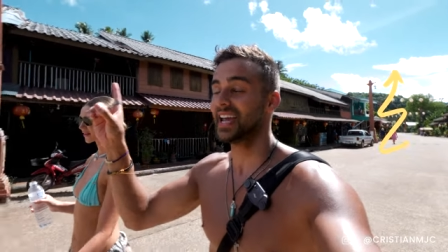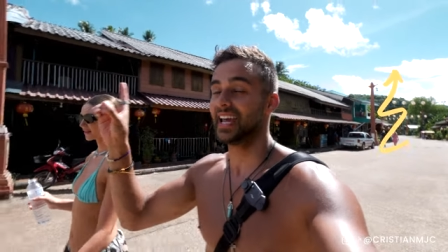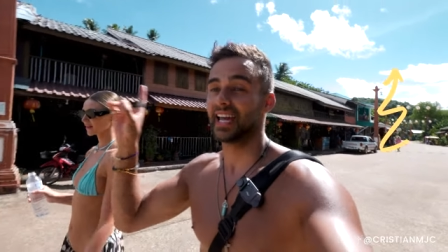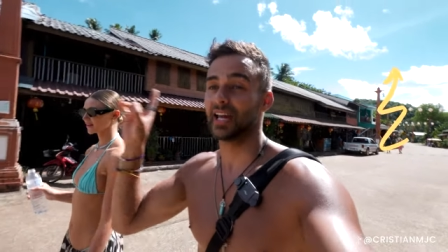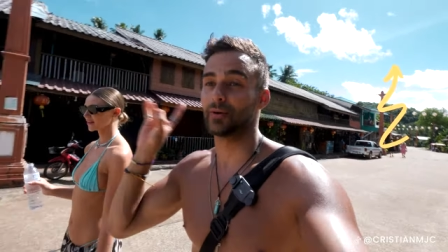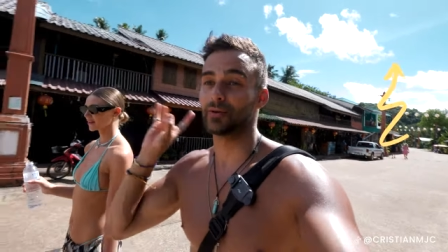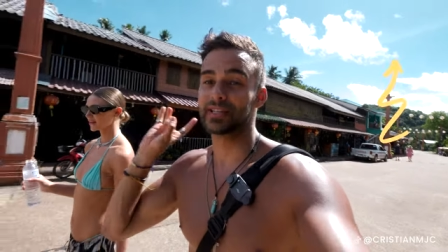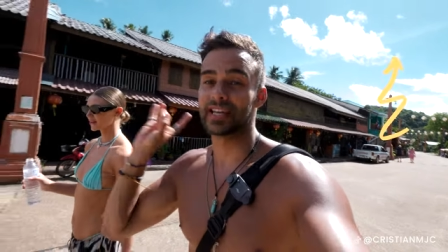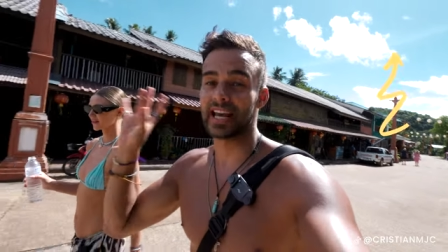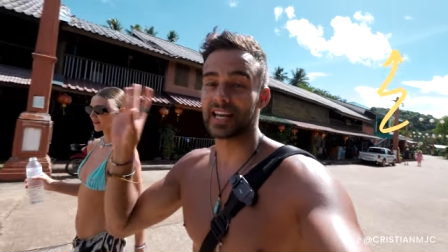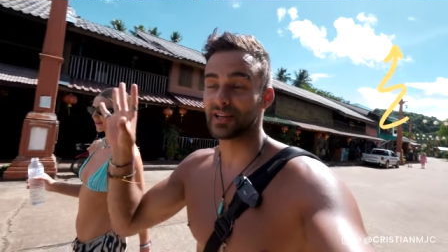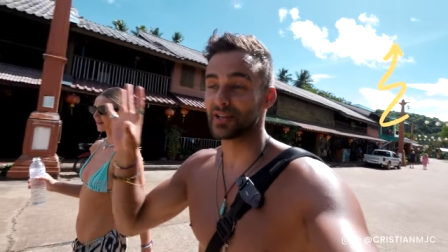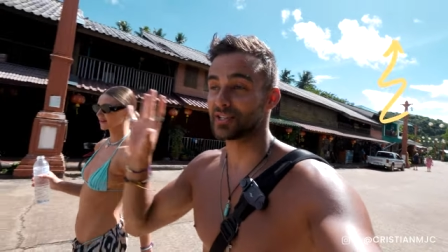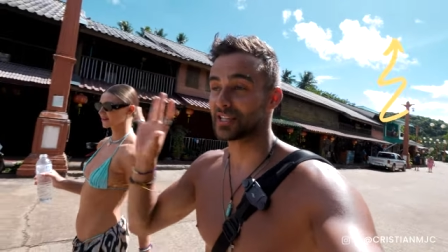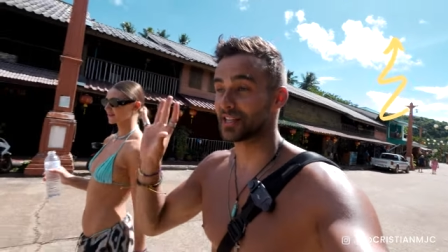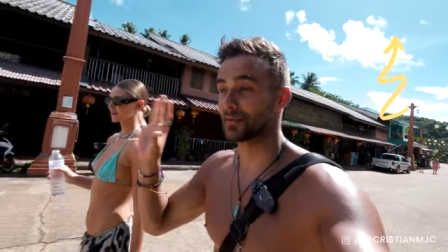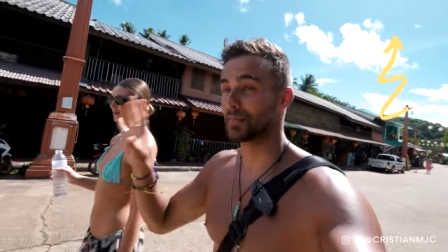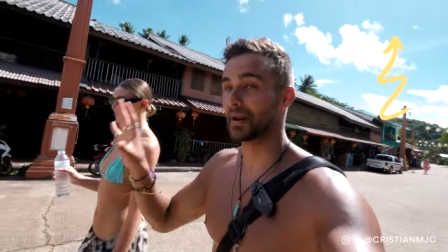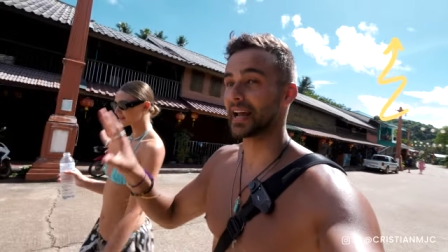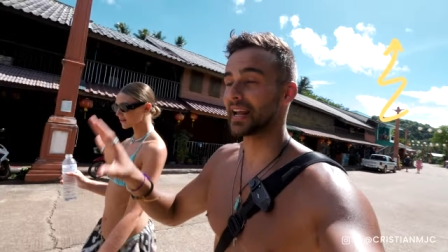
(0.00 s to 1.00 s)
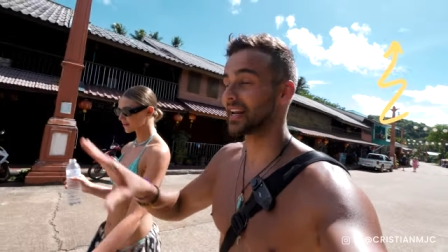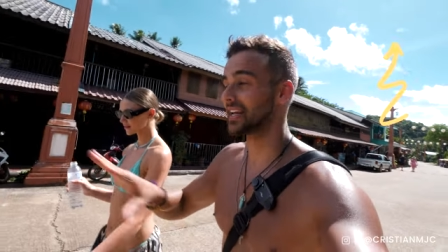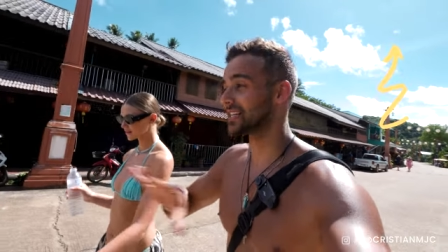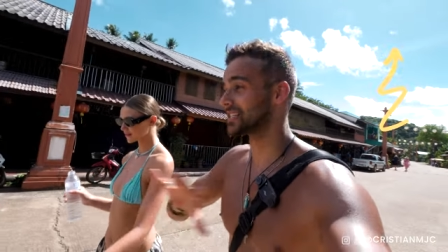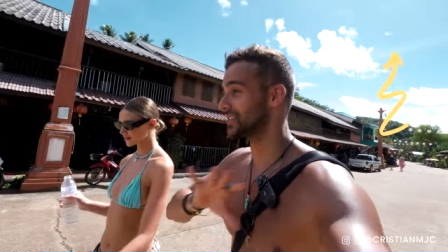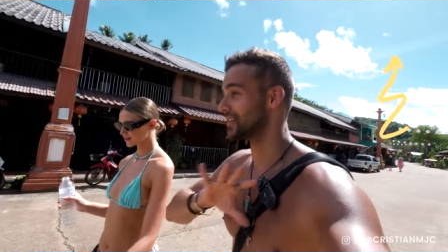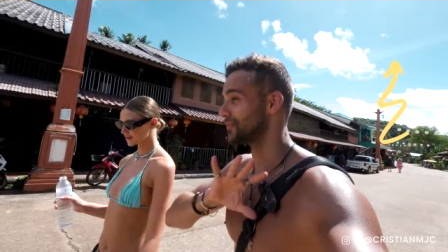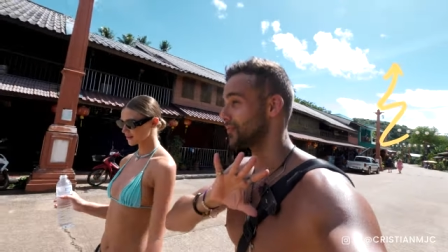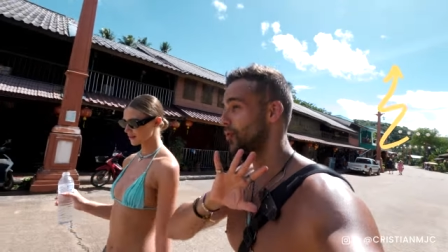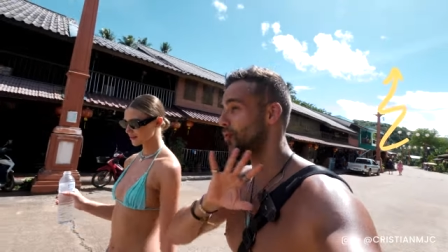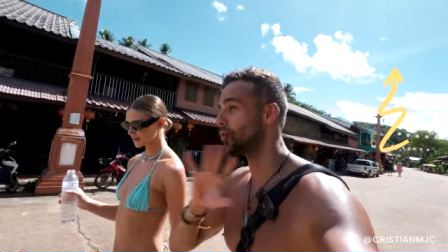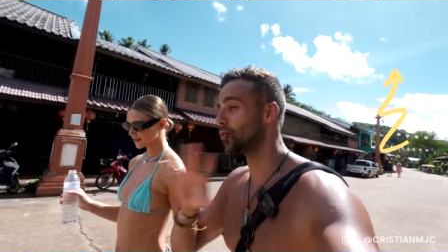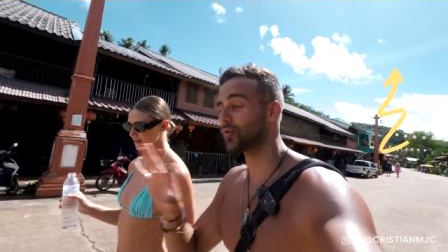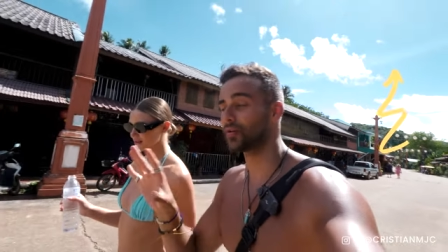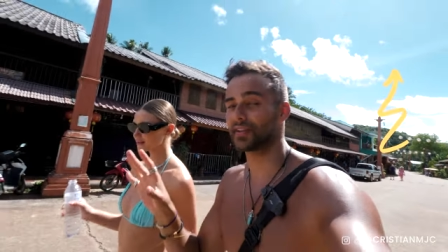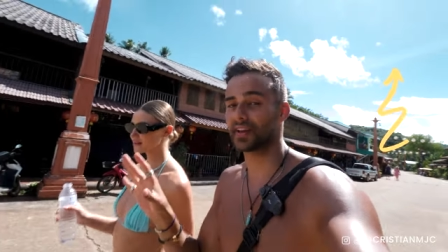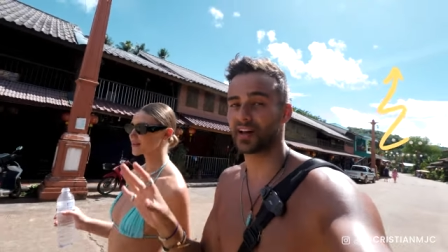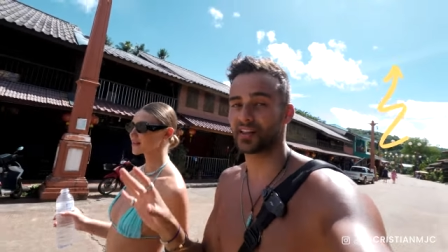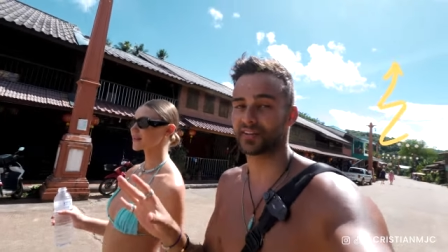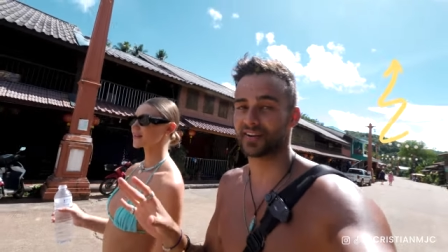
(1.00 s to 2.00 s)
It will take you to the playlist of all
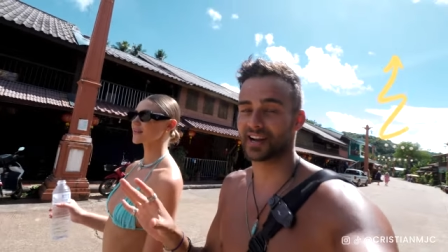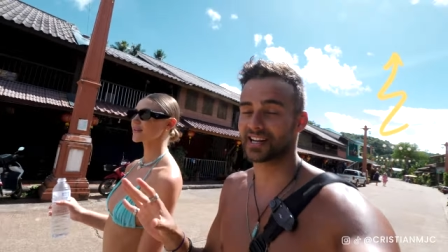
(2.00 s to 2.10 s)
the other